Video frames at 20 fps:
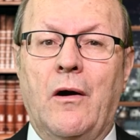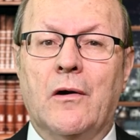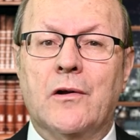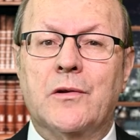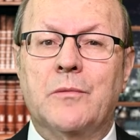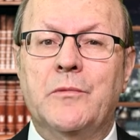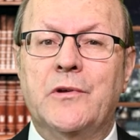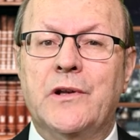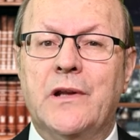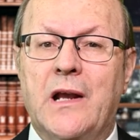
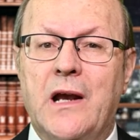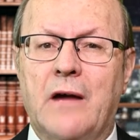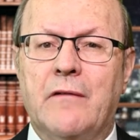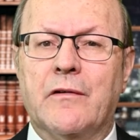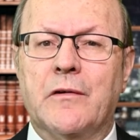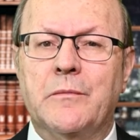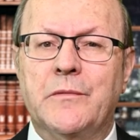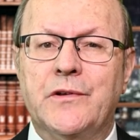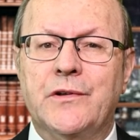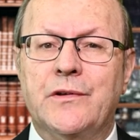Ottoman
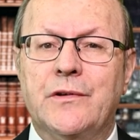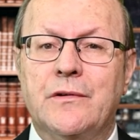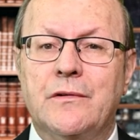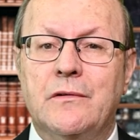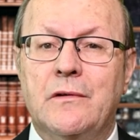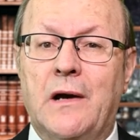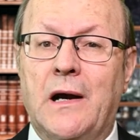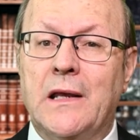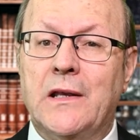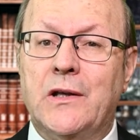government.
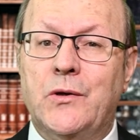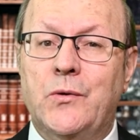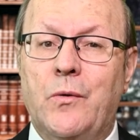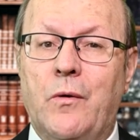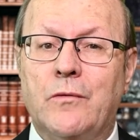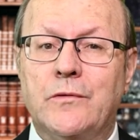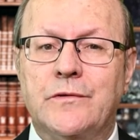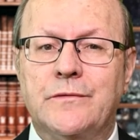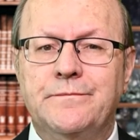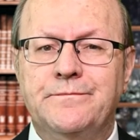I
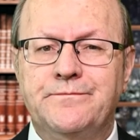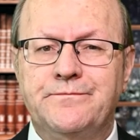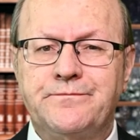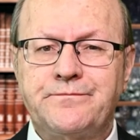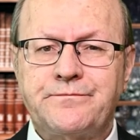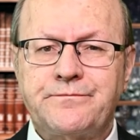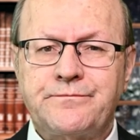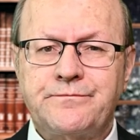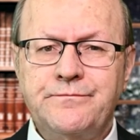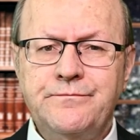quote,
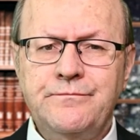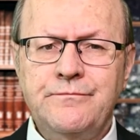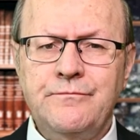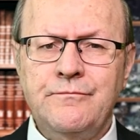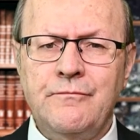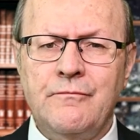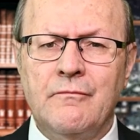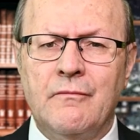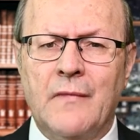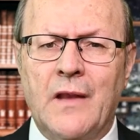
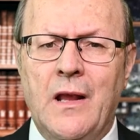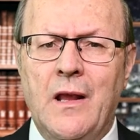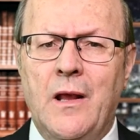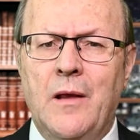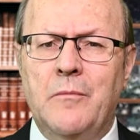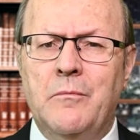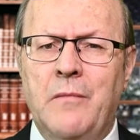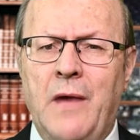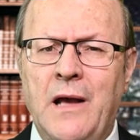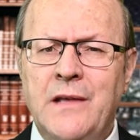
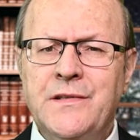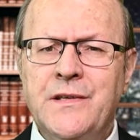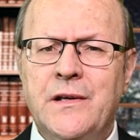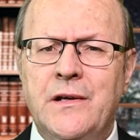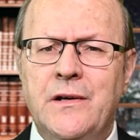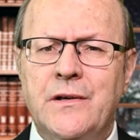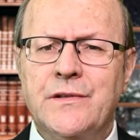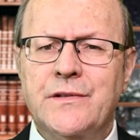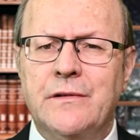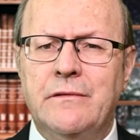
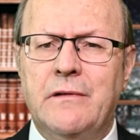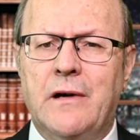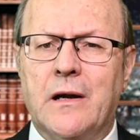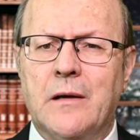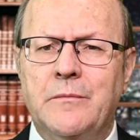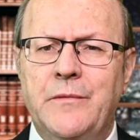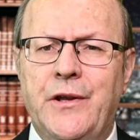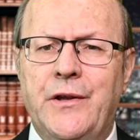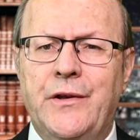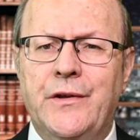"Massacres of
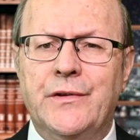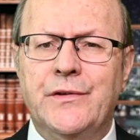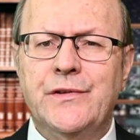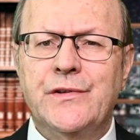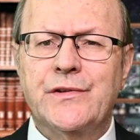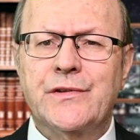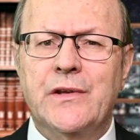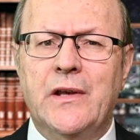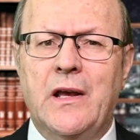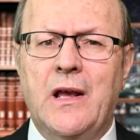
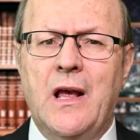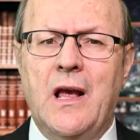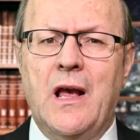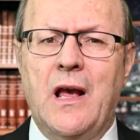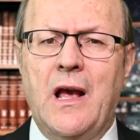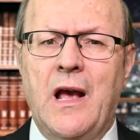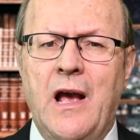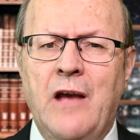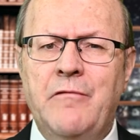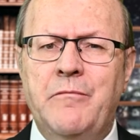Armenians
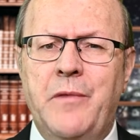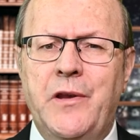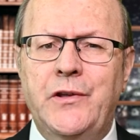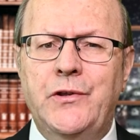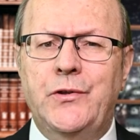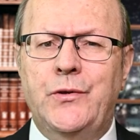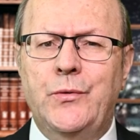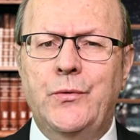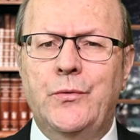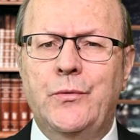have
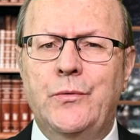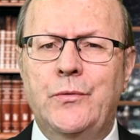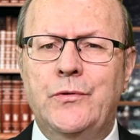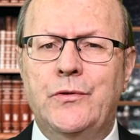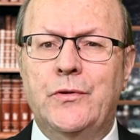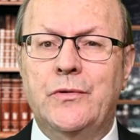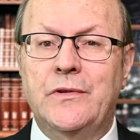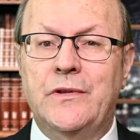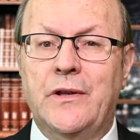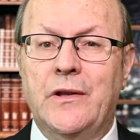been due
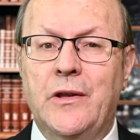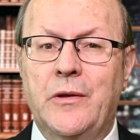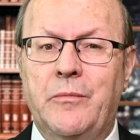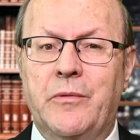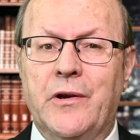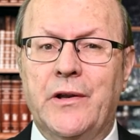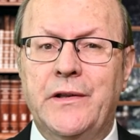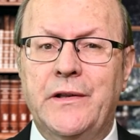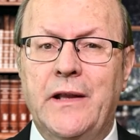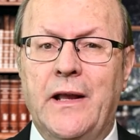to
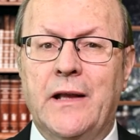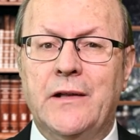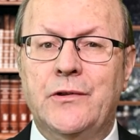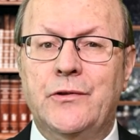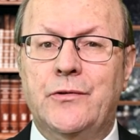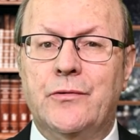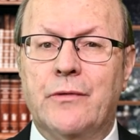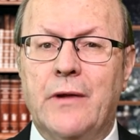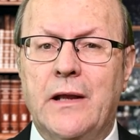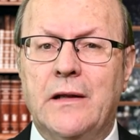deliberate and
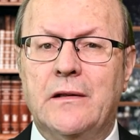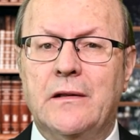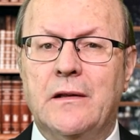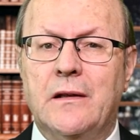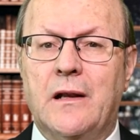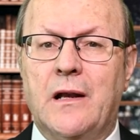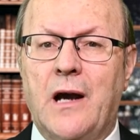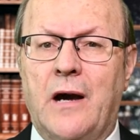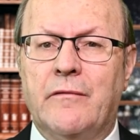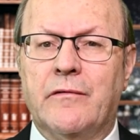direct
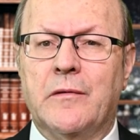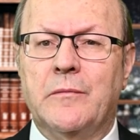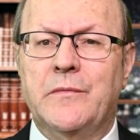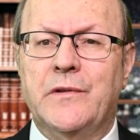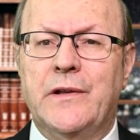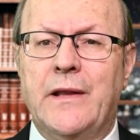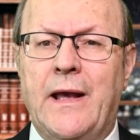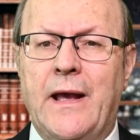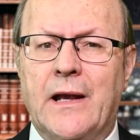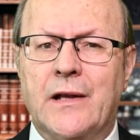
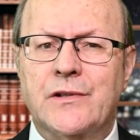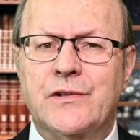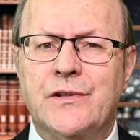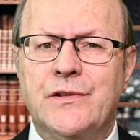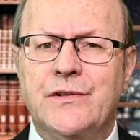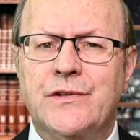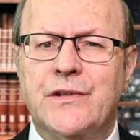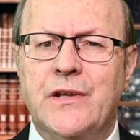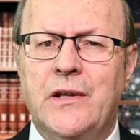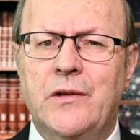government
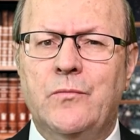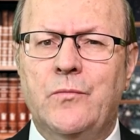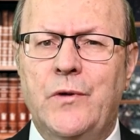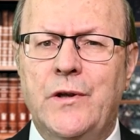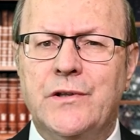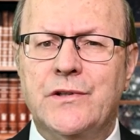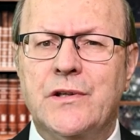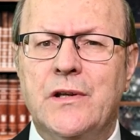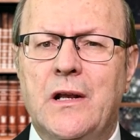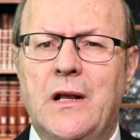actions in
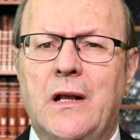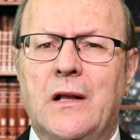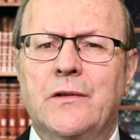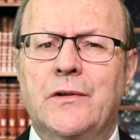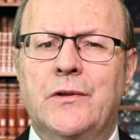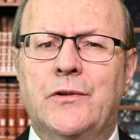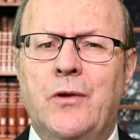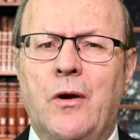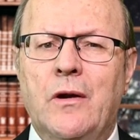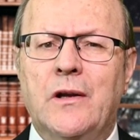which
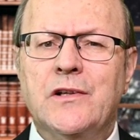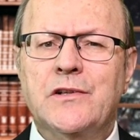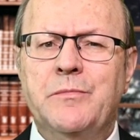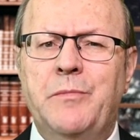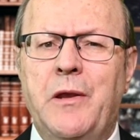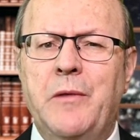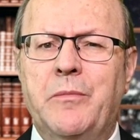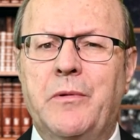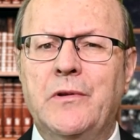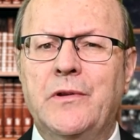the Turkish
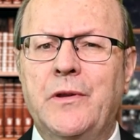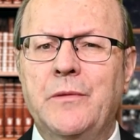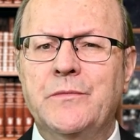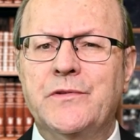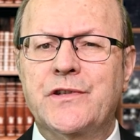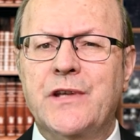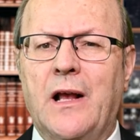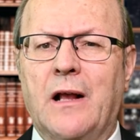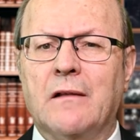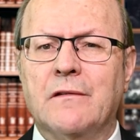people
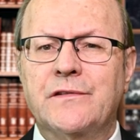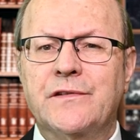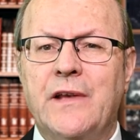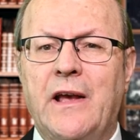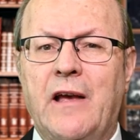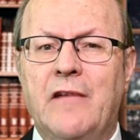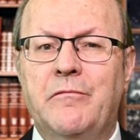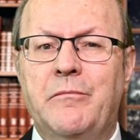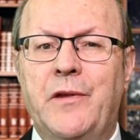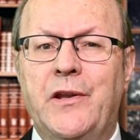themselves
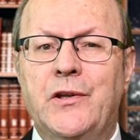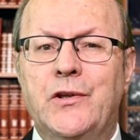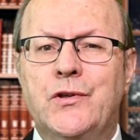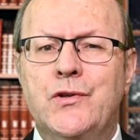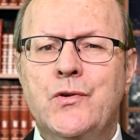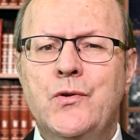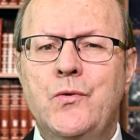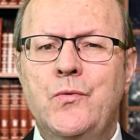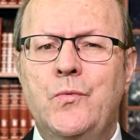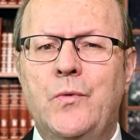have been
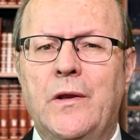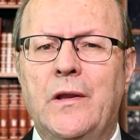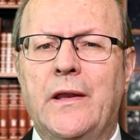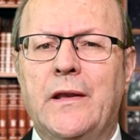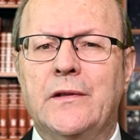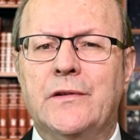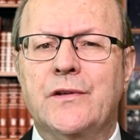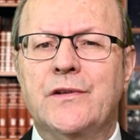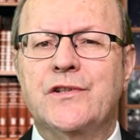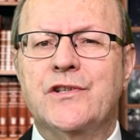too
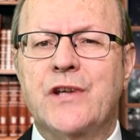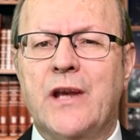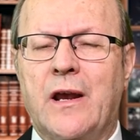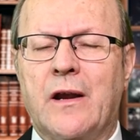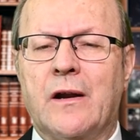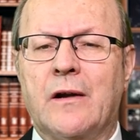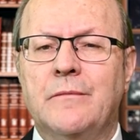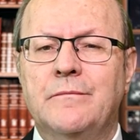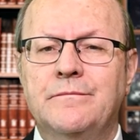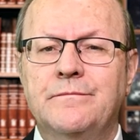willing to
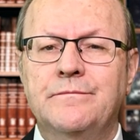share.